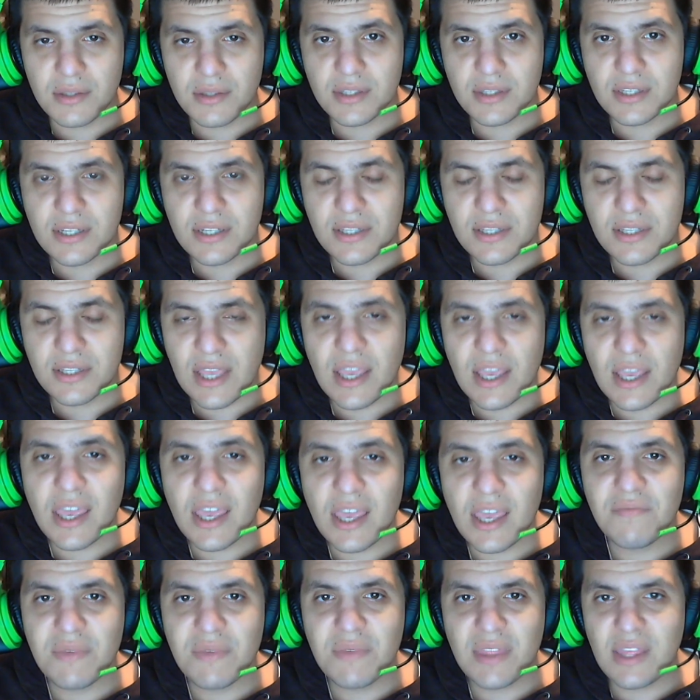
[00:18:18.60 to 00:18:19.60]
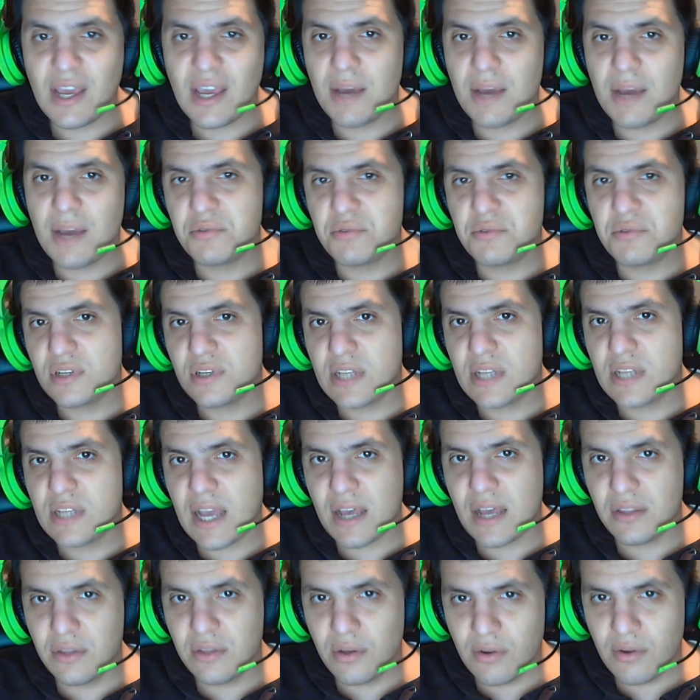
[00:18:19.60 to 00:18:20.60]
Because they gave me the option to
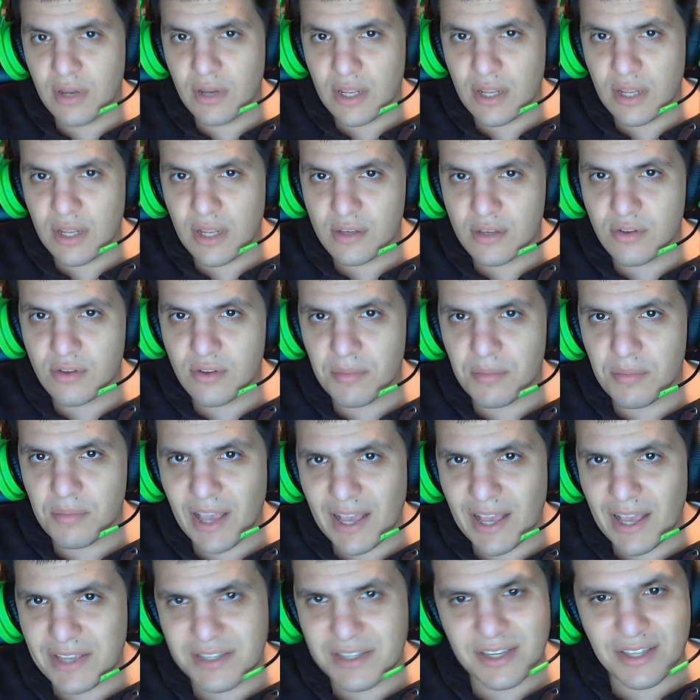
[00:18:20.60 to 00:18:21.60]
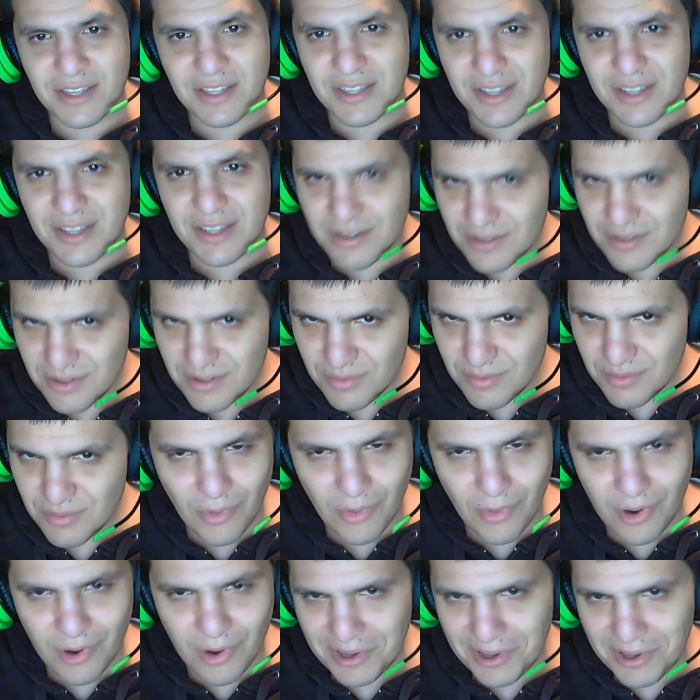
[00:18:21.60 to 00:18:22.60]
download it, so I'm guessing they're
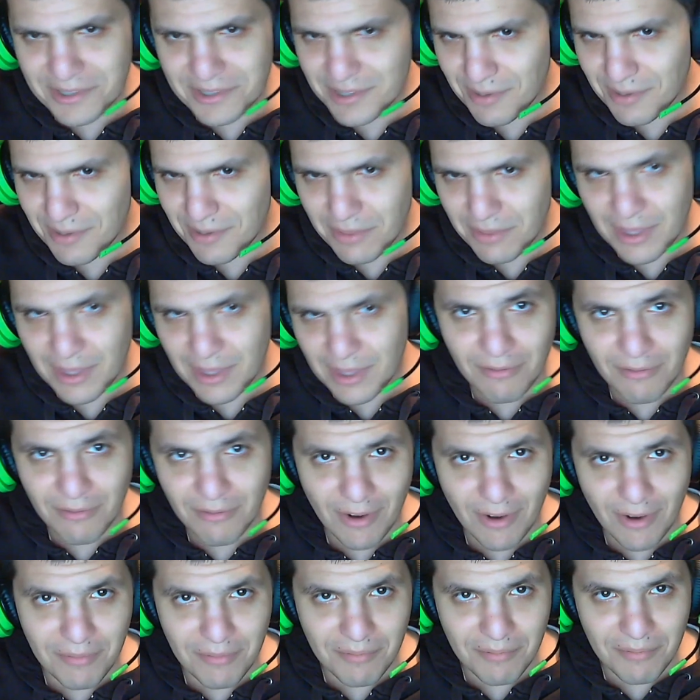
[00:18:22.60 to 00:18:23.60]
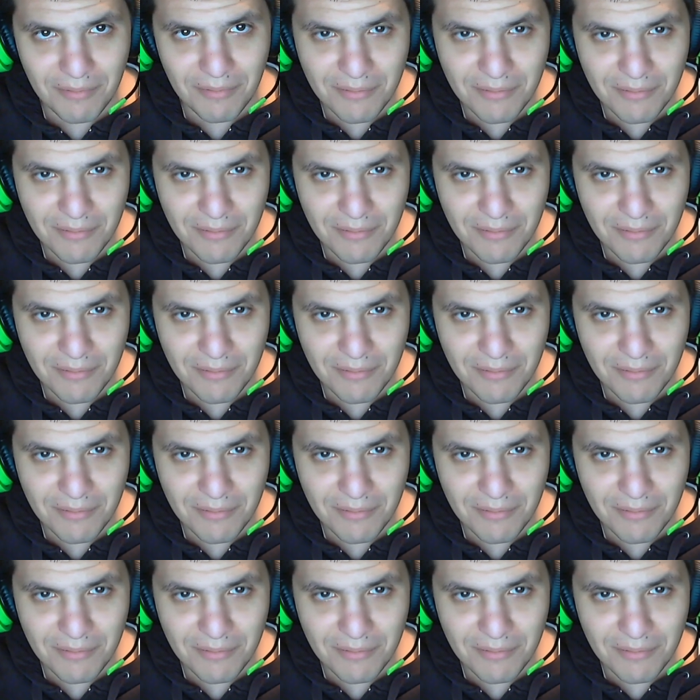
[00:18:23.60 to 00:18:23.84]
wanting something from.